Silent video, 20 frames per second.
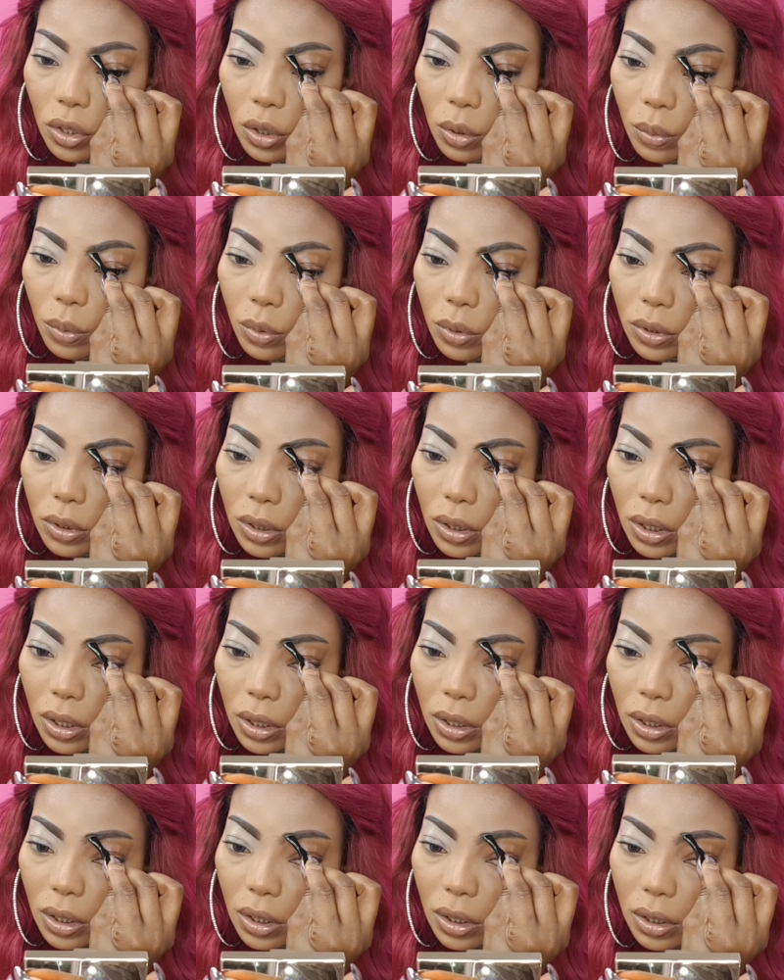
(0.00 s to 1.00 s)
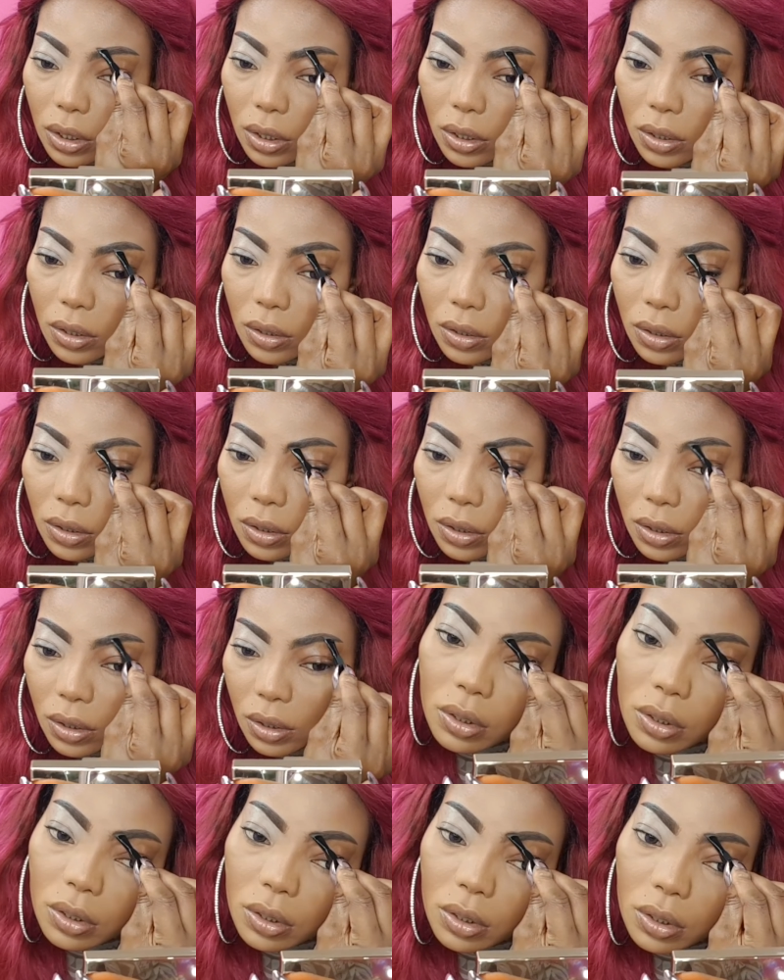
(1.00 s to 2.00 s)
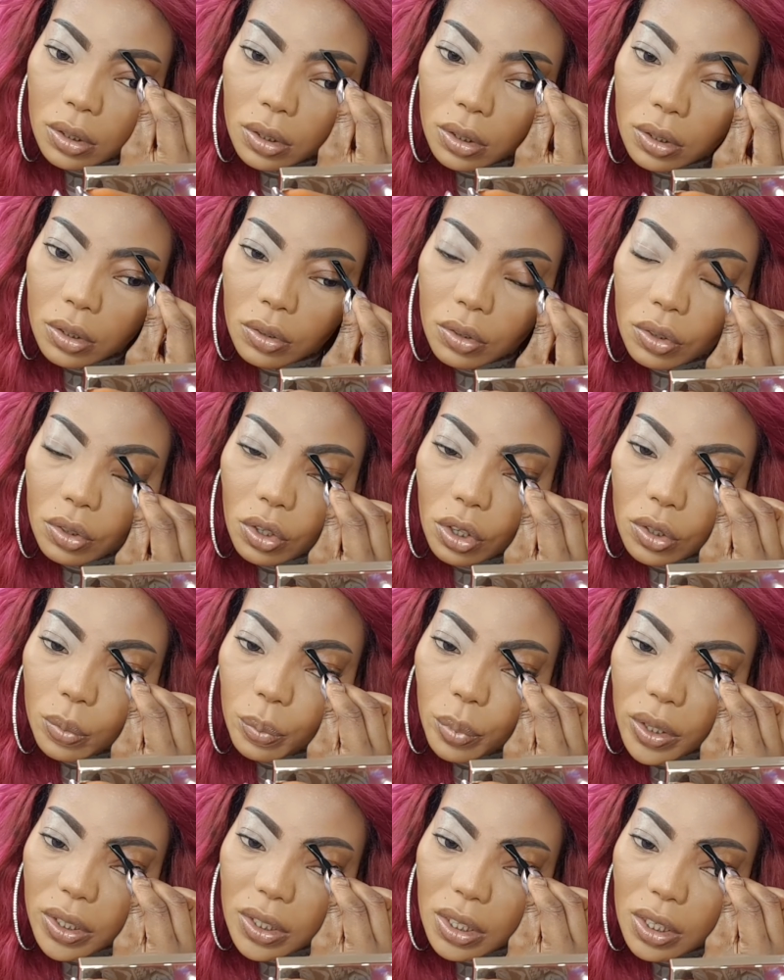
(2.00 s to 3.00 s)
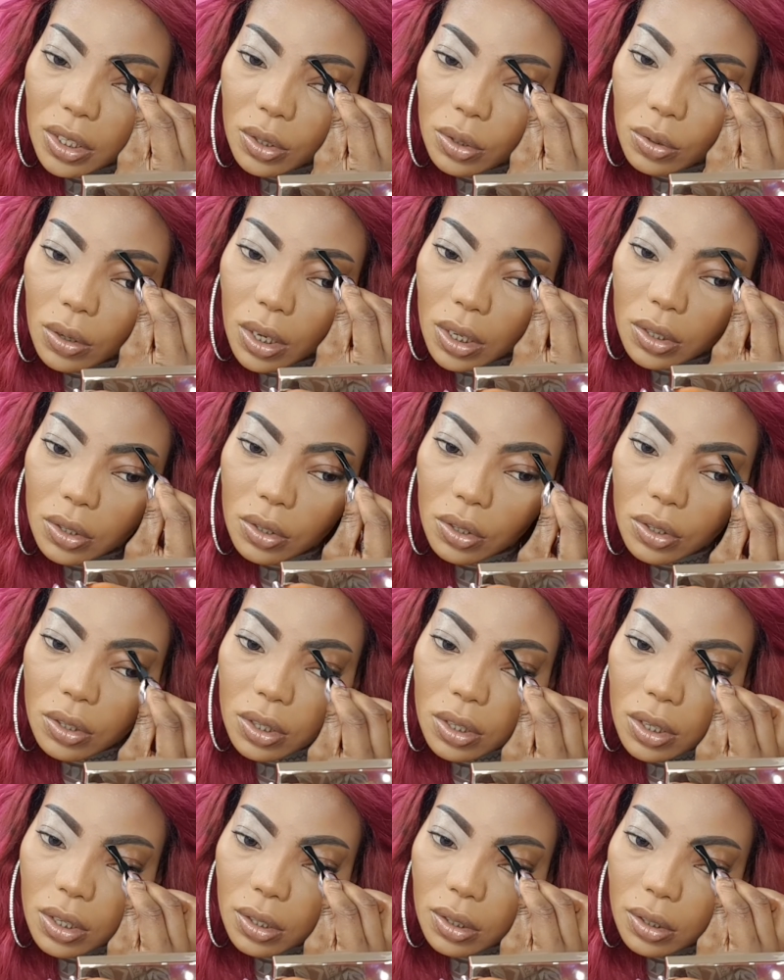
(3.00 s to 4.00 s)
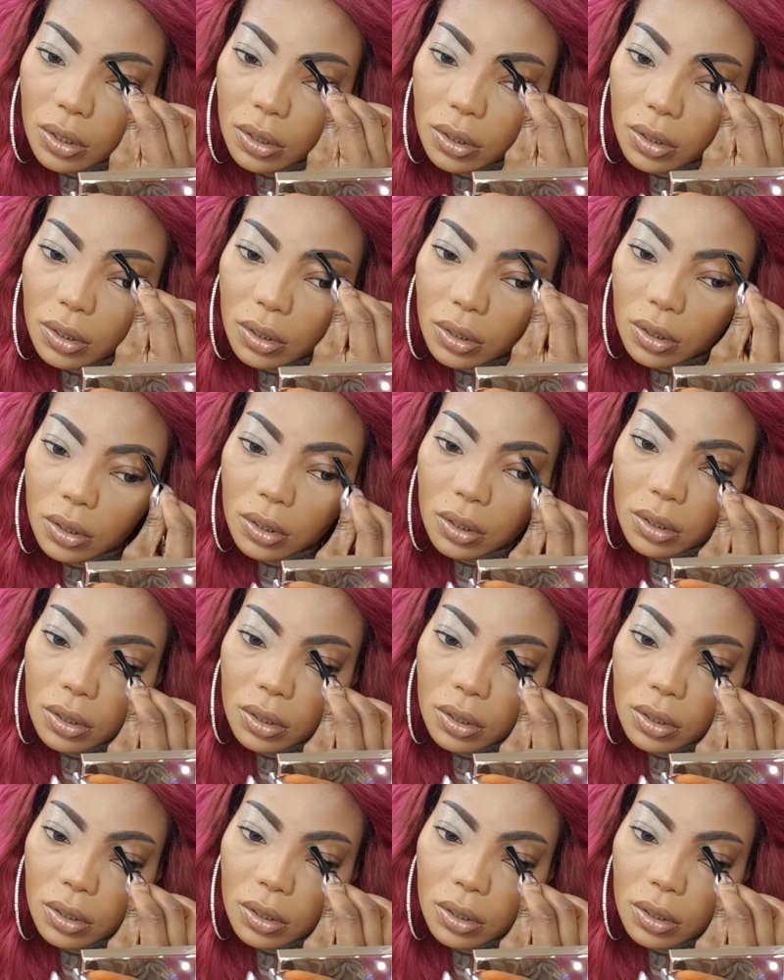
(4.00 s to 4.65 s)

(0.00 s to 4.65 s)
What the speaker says: brush it upwards like that. Not pressing it too hard to your skin.